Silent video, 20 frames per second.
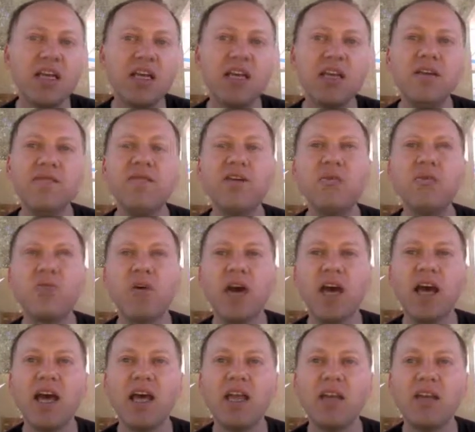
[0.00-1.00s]
even
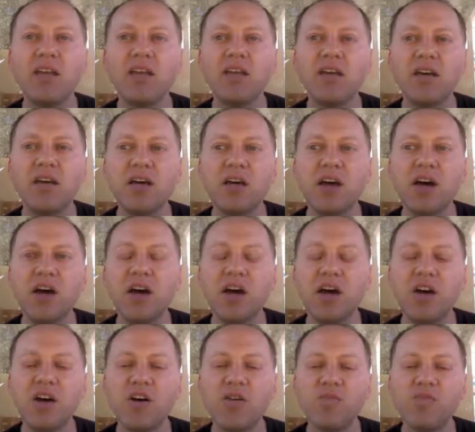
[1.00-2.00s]
when
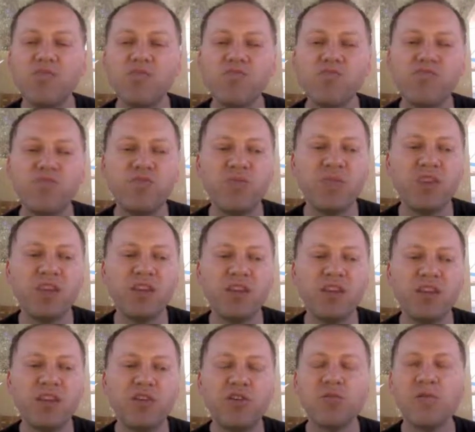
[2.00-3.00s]
the